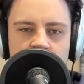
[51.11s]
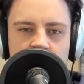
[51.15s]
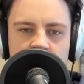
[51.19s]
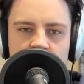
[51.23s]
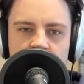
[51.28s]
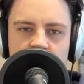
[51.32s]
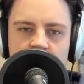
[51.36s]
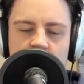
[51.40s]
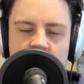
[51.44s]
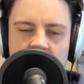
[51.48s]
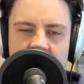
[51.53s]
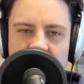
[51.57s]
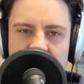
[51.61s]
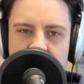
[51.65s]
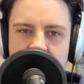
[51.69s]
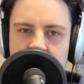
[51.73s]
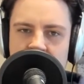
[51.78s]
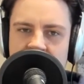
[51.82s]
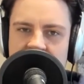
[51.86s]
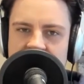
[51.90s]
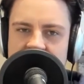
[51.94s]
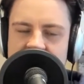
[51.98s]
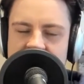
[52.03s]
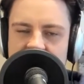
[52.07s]
tried to get
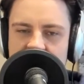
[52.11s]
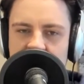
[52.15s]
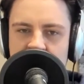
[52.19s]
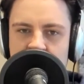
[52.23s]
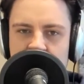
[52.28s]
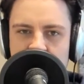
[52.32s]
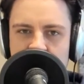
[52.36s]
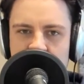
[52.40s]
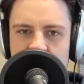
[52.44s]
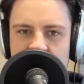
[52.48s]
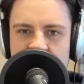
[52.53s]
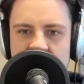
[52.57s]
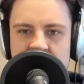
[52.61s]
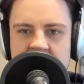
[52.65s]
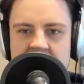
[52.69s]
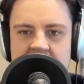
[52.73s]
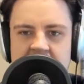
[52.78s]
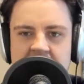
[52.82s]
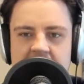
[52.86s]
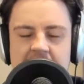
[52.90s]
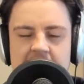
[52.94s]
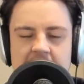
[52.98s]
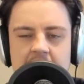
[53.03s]
back into the podcast.